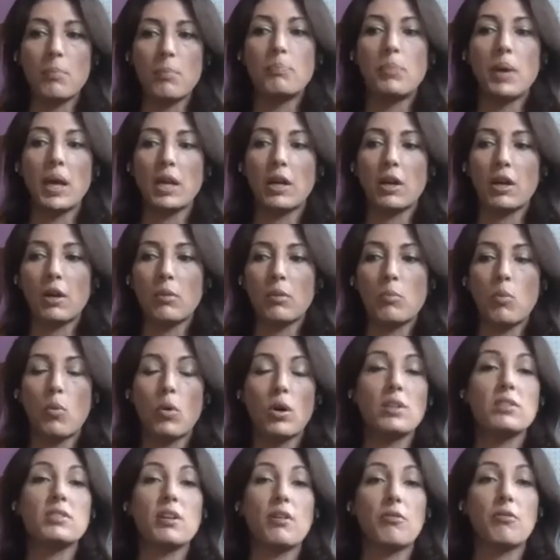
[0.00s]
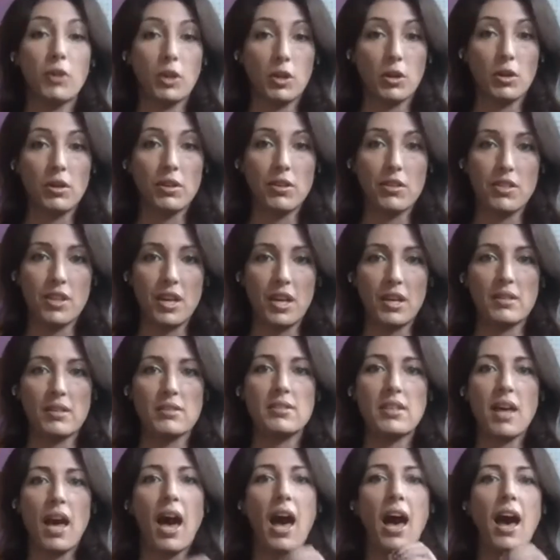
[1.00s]
The bigger, more difficult things
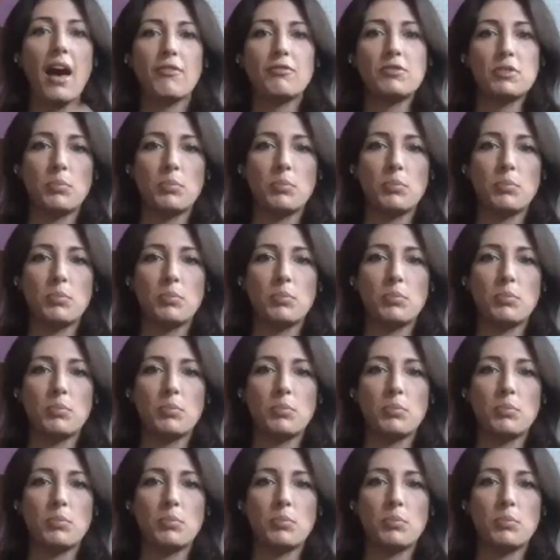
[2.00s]
that have